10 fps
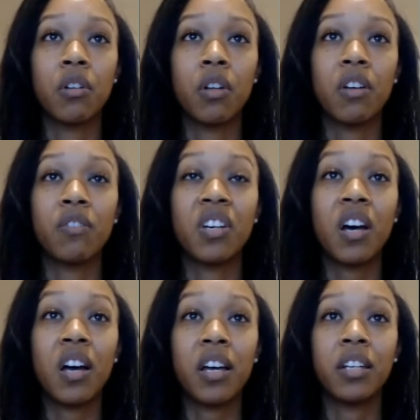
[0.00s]
of
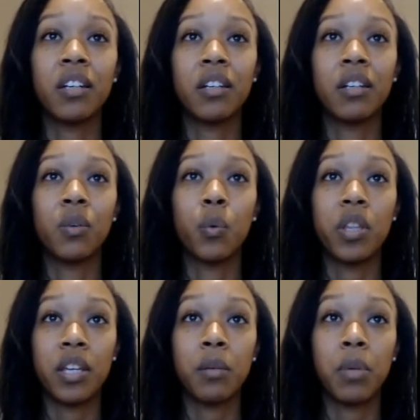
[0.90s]
God
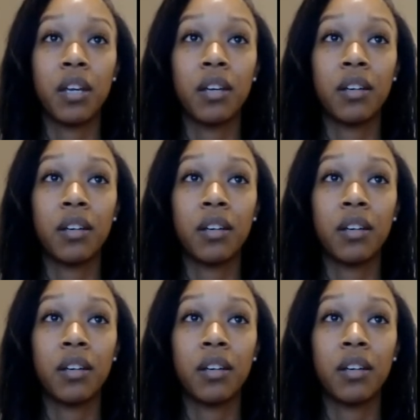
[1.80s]
within me.